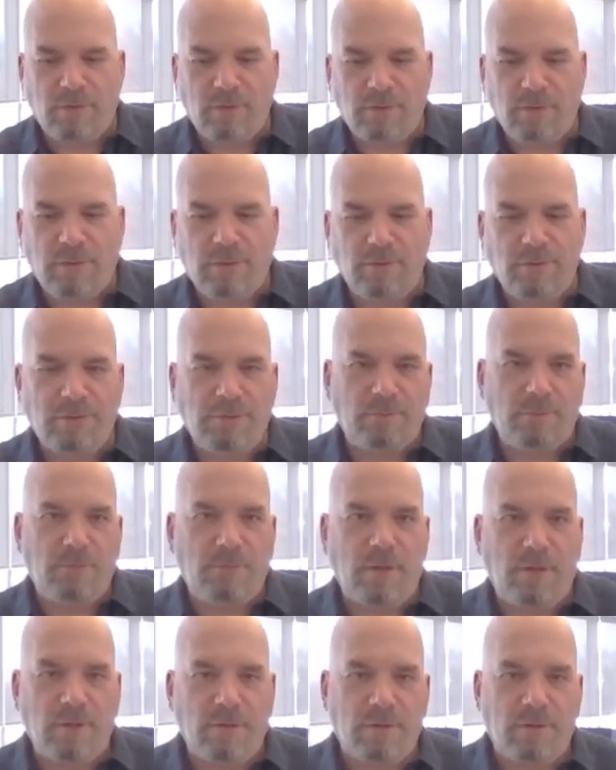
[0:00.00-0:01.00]
Leadership
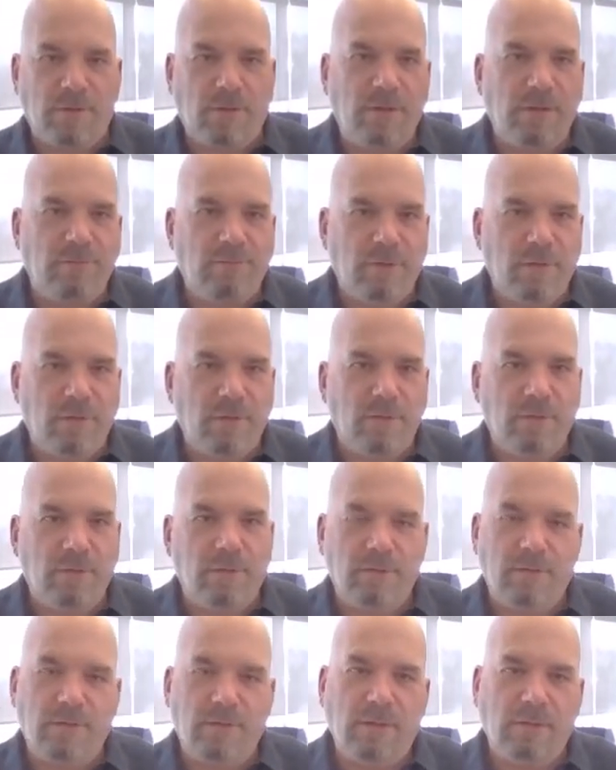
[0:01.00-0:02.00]
Greater
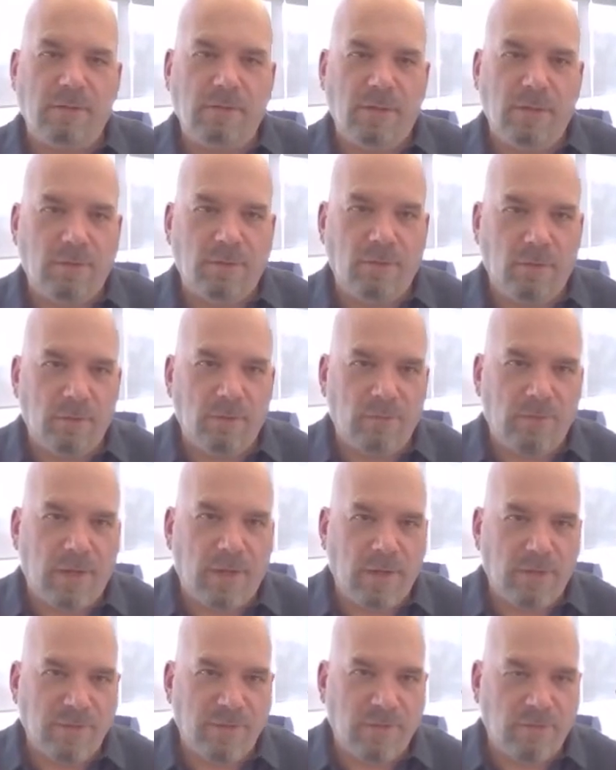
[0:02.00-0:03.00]
Cleveland and those
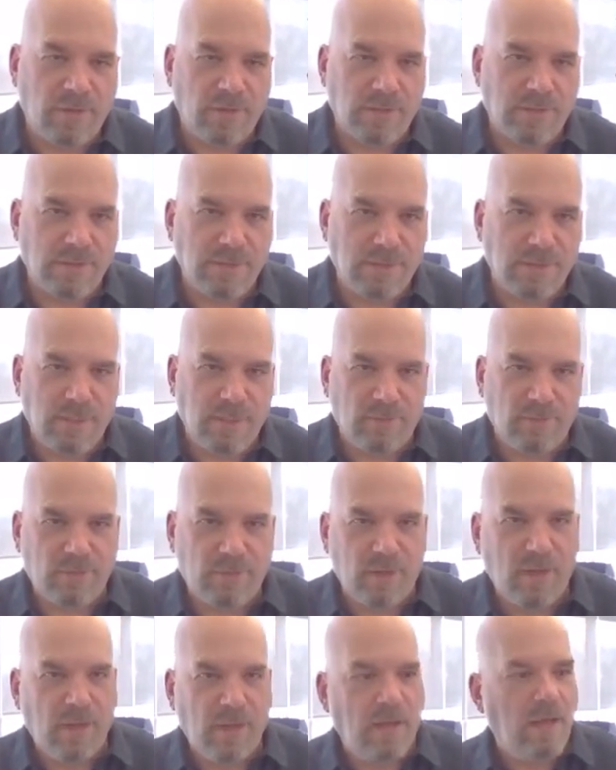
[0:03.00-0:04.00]
kinds of entities.